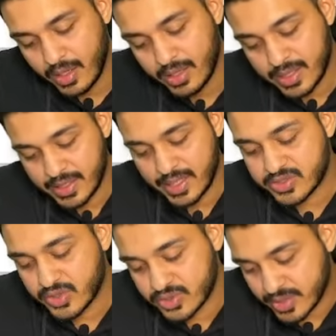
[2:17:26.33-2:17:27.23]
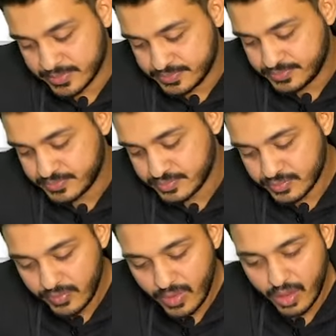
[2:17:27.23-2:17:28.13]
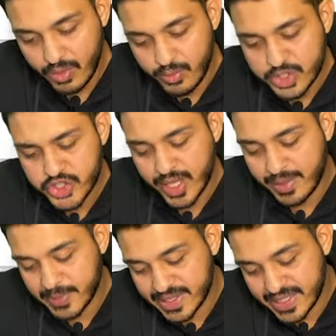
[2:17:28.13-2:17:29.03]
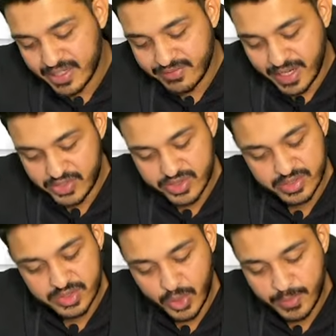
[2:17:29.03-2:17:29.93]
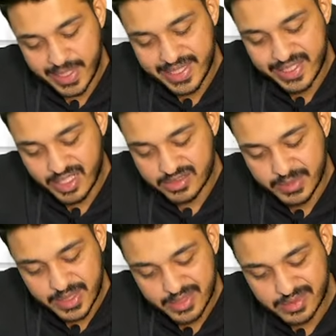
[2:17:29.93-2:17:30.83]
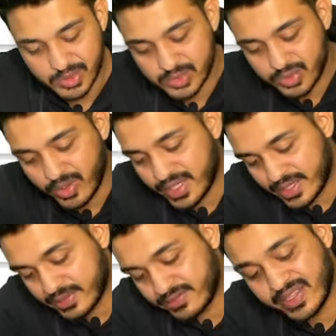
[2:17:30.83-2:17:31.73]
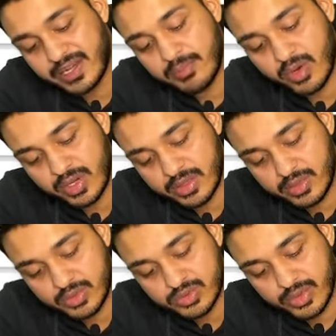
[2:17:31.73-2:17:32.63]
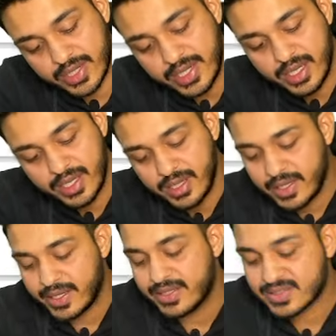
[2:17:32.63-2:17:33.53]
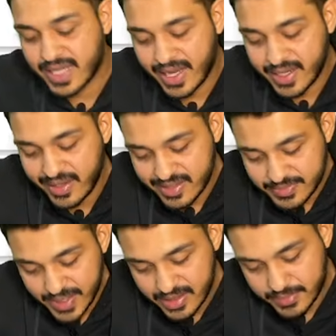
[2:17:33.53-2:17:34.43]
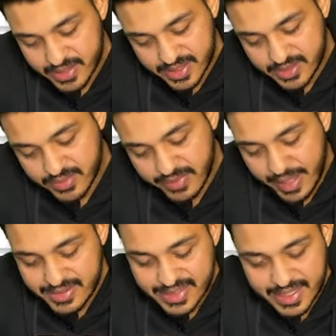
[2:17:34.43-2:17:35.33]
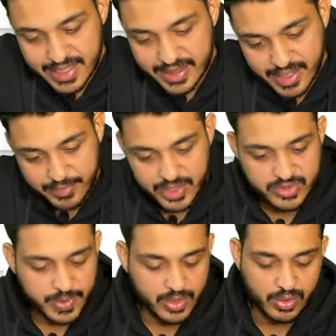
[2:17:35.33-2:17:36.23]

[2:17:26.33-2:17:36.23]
Next question, which helminthic infections commonly transmitted through soil? Very important, through soil, is characterized by the presence of eggs seen in the image below